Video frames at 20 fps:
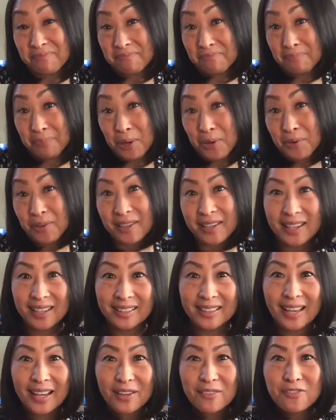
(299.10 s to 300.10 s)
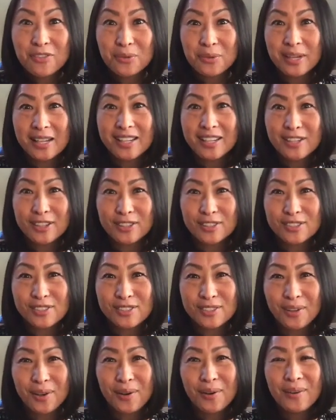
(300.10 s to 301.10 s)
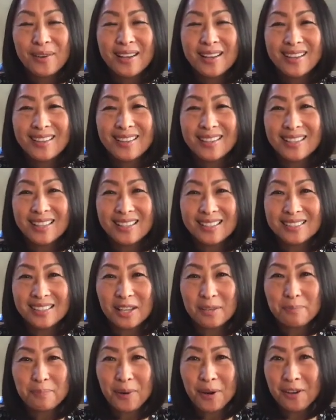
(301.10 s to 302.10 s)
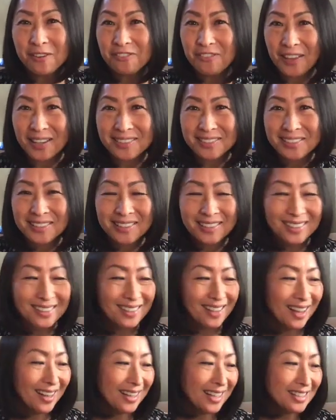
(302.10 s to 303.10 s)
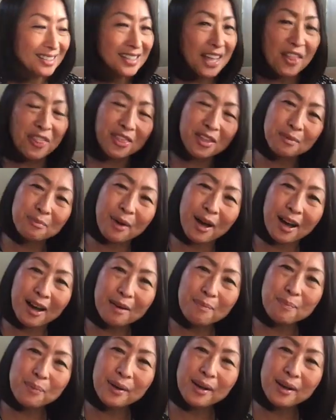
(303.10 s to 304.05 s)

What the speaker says: spoken in like 3 years. So he said, perfect. And he set them up